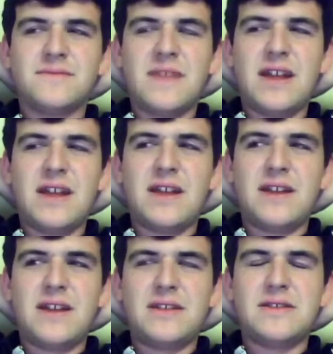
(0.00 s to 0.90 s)

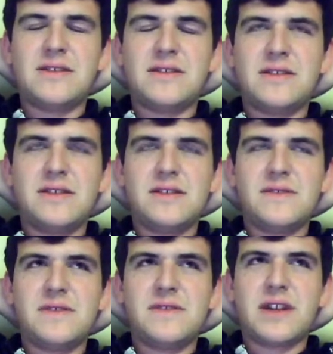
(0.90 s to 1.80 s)
And I
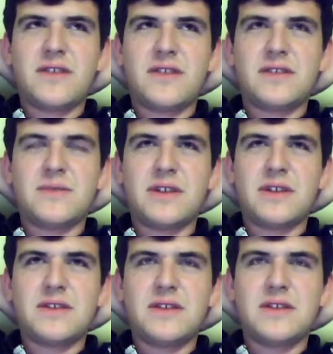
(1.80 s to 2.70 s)
feel like I know someone
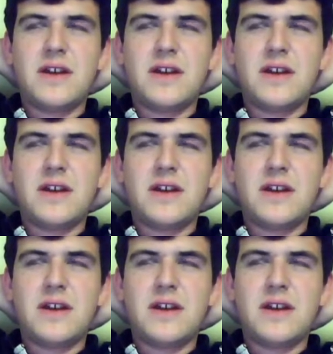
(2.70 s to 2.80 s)
else.